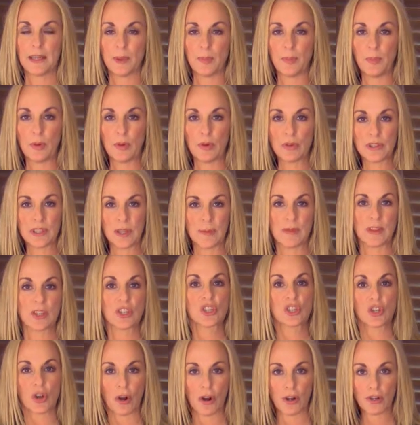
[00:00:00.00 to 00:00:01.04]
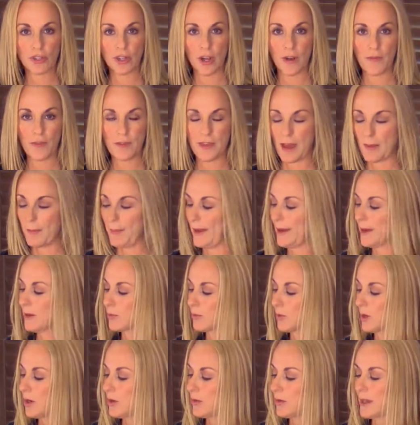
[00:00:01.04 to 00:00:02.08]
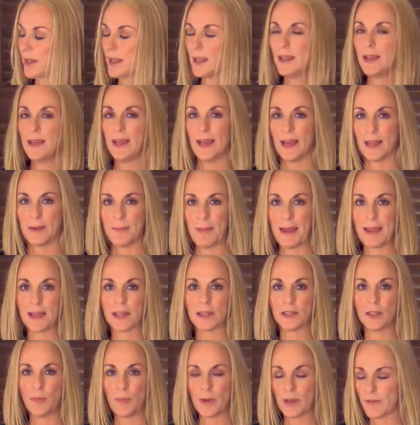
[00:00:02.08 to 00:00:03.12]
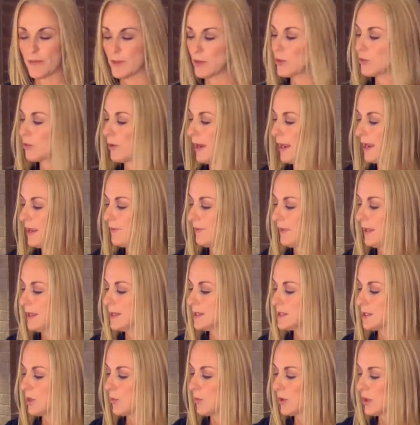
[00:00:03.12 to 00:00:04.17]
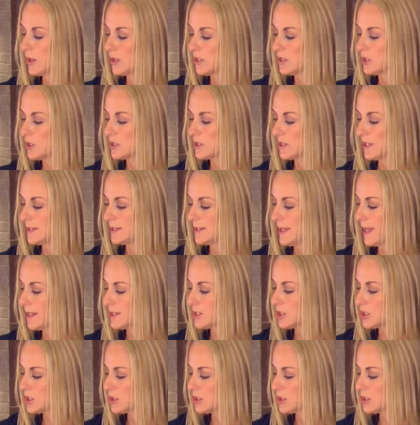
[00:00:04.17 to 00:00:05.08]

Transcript: to pull some of the starch off of that macaroni and make a little bit of a gravy. So we're gonna just let that